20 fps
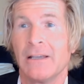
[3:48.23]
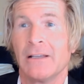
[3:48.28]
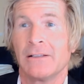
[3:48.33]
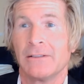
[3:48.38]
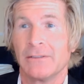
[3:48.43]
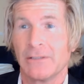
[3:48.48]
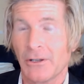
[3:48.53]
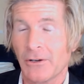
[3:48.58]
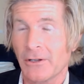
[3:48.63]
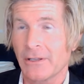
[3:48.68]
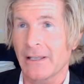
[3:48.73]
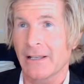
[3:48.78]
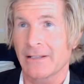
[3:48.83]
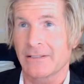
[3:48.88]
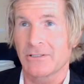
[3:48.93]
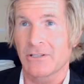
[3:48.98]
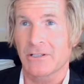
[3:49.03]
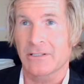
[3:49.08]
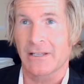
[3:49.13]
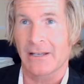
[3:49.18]
literally as
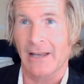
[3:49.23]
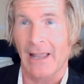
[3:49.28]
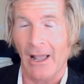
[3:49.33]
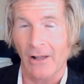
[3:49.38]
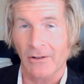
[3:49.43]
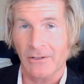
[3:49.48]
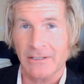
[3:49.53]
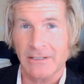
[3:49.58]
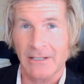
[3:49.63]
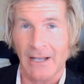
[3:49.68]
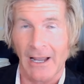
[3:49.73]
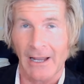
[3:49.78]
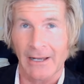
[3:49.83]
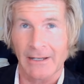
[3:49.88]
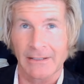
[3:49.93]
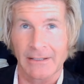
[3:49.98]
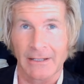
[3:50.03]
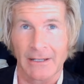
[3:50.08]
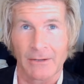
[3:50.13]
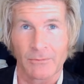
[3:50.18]
just an outside
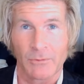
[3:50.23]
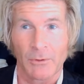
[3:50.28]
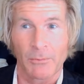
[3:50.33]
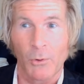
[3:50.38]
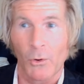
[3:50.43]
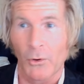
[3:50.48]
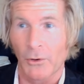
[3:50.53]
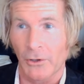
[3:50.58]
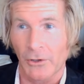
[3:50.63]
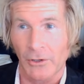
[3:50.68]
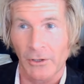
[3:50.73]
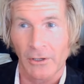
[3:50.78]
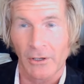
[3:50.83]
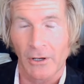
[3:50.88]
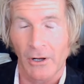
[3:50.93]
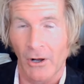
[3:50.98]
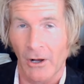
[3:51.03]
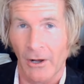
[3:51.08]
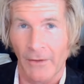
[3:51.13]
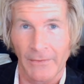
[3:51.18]
reporter
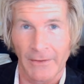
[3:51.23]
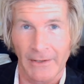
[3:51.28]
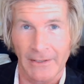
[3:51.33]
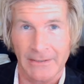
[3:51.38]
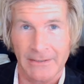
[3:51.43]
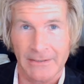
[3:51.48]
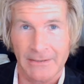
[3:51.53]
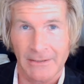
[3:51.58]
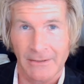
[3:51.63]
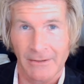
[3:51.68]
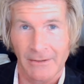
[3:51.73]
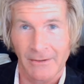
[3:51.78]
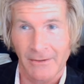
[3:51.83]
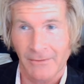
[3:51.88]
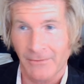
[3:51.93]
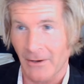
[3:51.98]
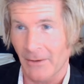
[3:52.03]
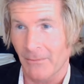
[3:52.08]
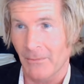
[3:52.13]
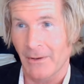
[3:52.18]
on this
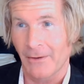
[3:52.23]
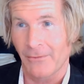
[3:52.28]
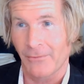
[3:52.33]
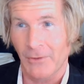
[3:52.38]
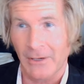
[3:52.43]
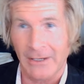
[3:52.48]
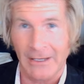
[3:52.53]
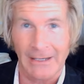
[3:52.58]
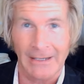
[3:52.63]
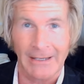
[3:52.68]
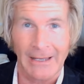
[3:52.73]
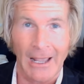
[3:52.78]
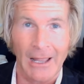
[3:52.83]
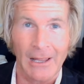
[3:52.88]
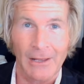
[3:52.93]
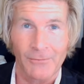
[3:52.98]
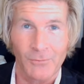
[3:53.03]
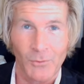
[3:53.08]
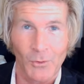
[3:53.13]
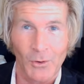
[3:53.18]
from freaking
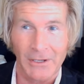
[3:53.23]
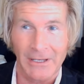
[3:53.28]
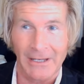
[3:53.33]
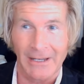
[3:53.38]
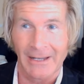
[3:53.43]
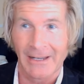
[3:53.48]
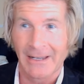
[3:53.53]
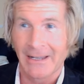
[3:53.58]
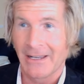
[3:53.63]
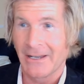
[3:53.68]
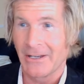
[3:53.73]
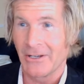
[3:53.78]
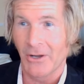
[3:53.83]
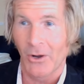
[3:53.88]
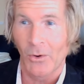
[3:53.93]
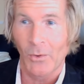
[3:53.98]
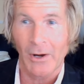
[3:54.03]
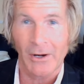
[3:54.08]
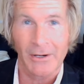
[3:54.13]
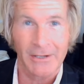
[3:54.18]
California,
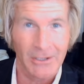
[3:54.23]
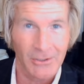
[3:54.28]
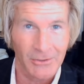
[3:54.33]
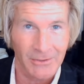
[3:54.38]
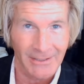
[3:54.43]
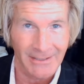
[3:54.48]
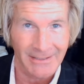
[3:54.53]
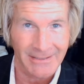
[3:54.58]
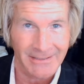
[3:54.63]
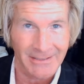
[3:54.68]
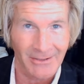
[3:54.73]
nowhere near this.